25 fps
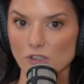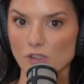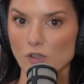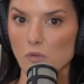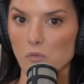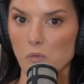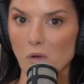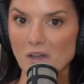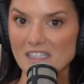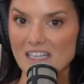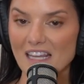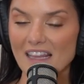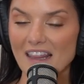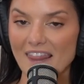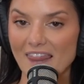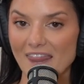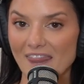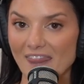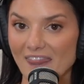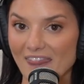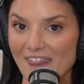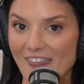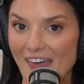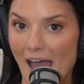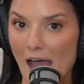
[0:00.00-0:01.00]
so it wasn't
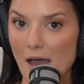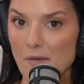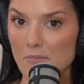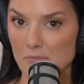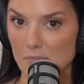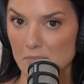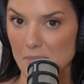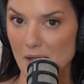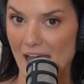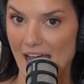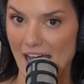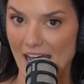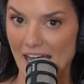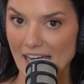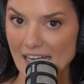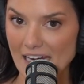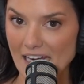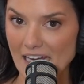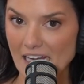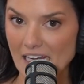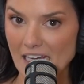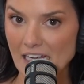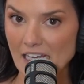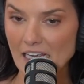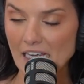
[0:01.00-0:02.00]
that
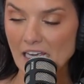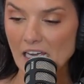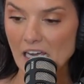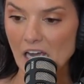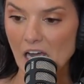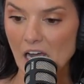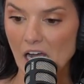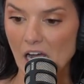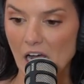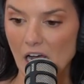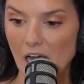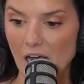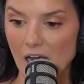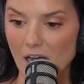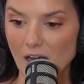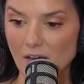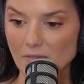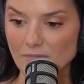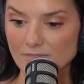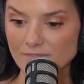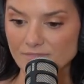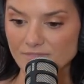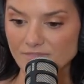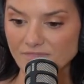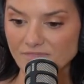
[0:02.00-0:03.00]
bad.
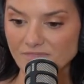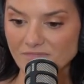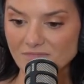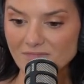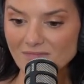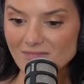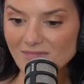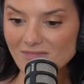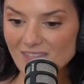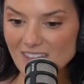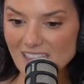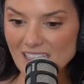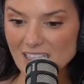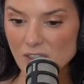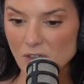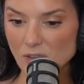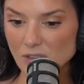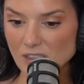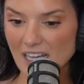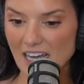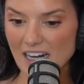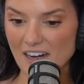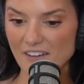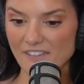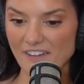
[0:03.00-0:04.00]

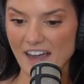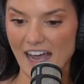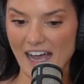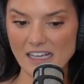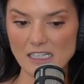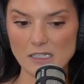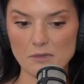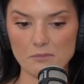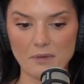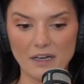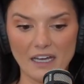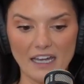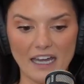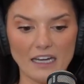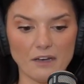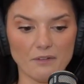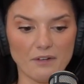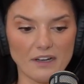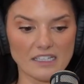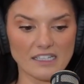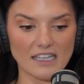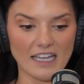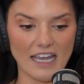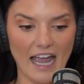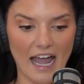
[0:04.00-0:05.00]
Goes kind of fast. But
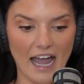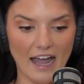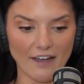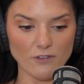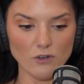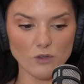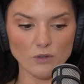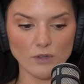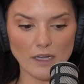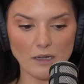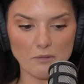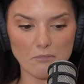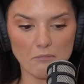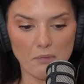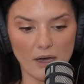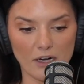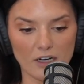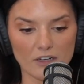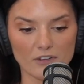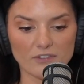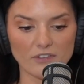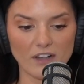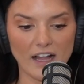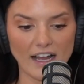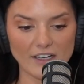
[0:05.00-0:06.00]
anyways, they have you like
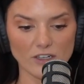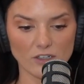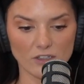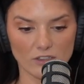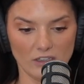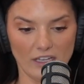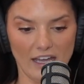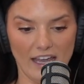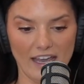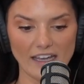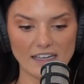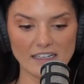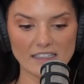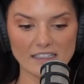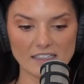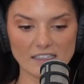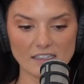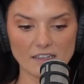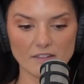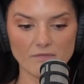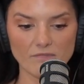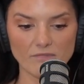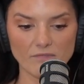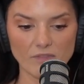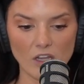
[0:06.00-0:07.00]
butterfly your legs.
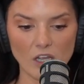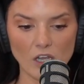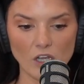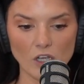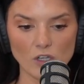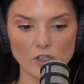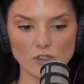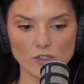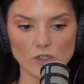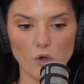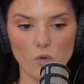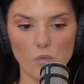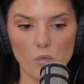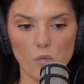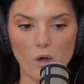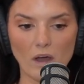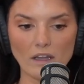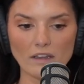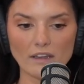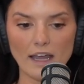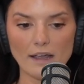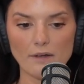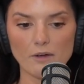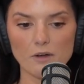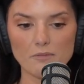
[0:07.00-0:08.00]
So
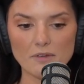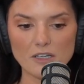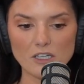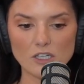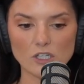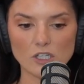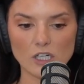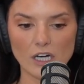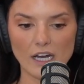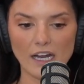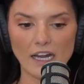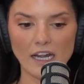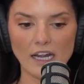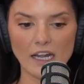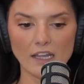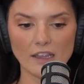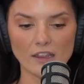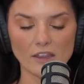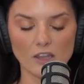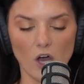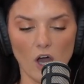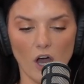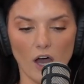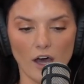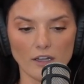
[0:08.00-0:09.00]
one leg will be straight,
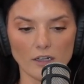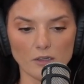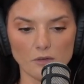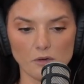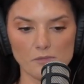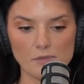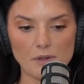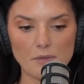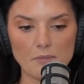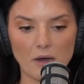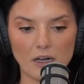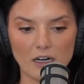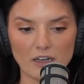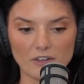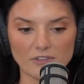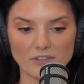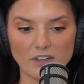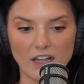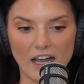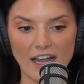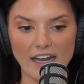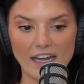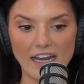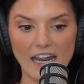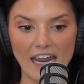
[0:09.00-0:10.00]
the other will be
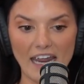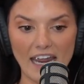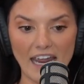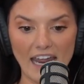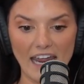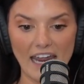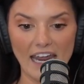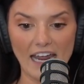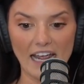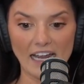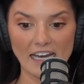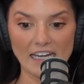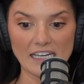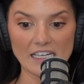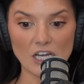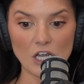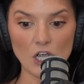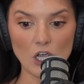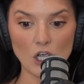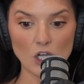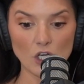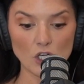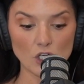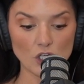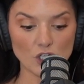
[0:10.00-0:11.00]
butterflied, and
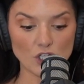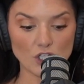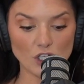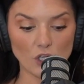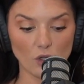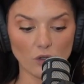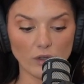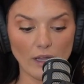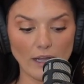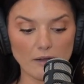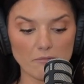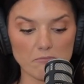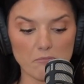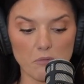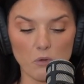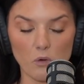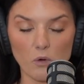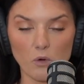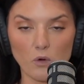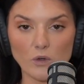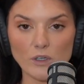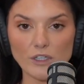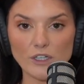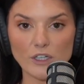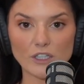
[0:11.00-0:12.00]
she'll like
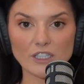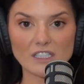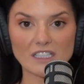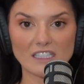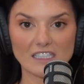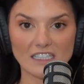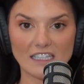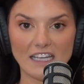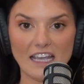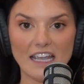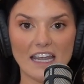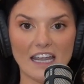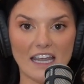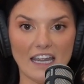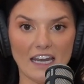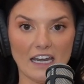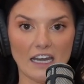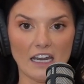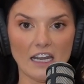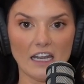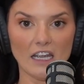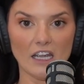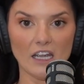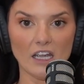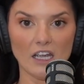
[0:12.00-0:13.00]
pull your
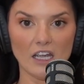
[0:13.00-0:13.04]
skin,